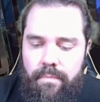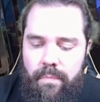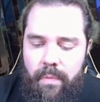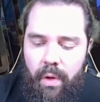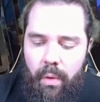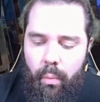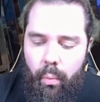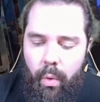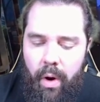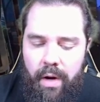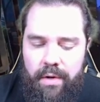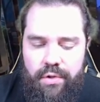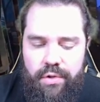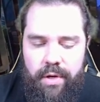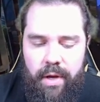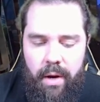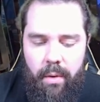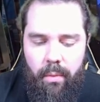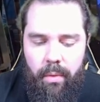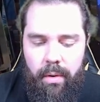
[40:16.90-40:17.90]

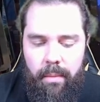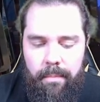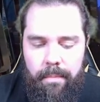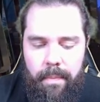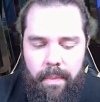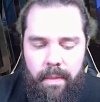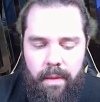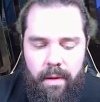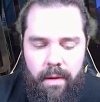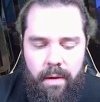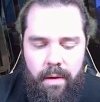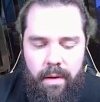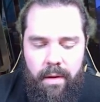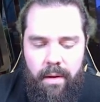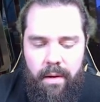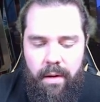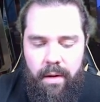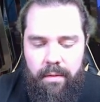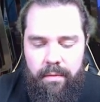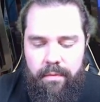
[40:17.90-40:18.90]
Watchtower,
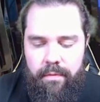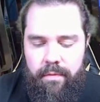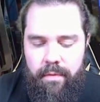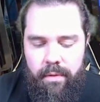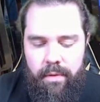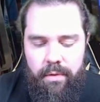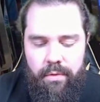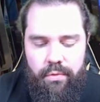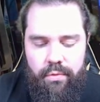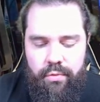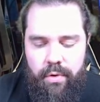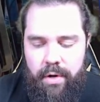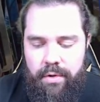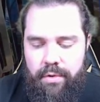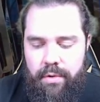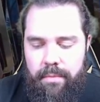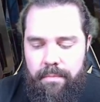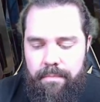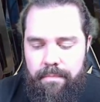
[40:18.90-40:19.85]
and Sunken Treasure.